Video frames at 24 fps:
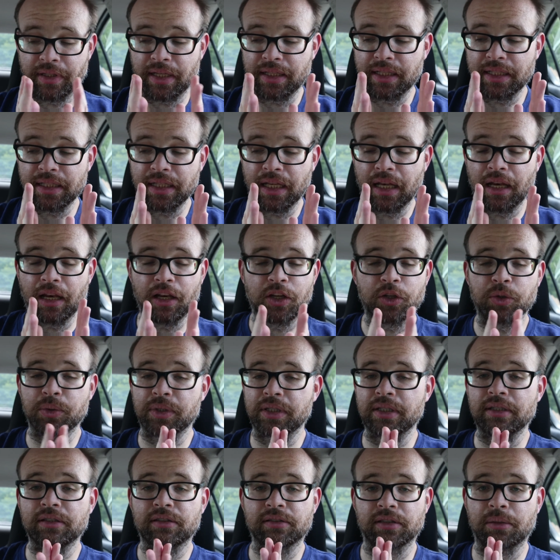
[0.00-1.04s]
had a
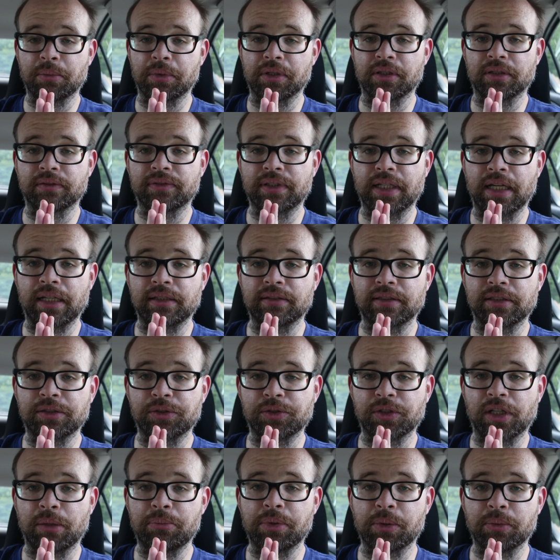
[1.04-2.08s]
loaded summer of
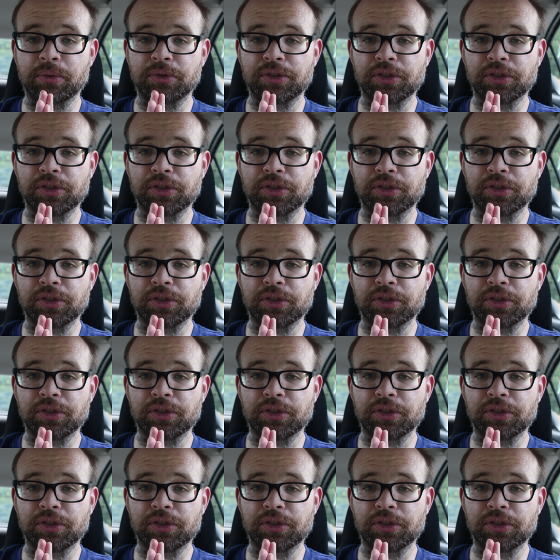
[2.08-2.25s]
content dropping.